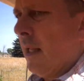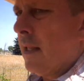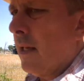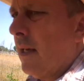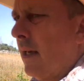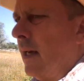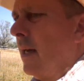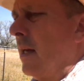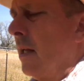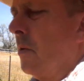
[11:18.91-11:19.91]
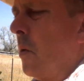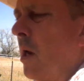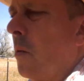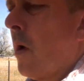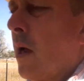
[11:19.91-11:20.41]
The
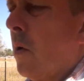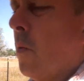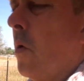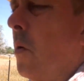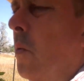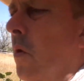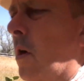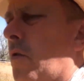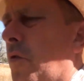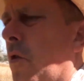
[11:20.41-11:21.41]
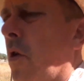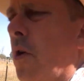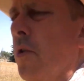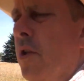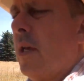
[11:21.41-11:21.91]
wall of water won't work
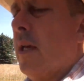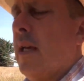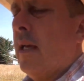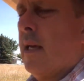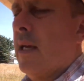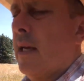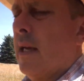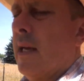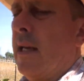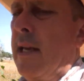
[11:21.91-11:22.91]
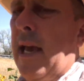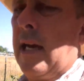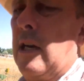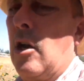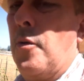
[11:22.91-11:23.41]
for the
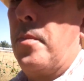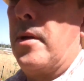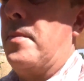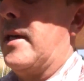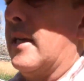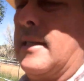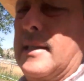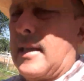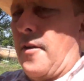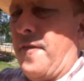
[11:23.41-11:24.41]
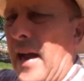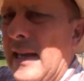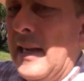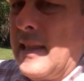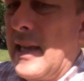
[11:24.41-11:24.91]
cantaloupe because it's a
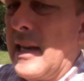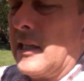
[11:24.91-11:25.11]
viney thing and it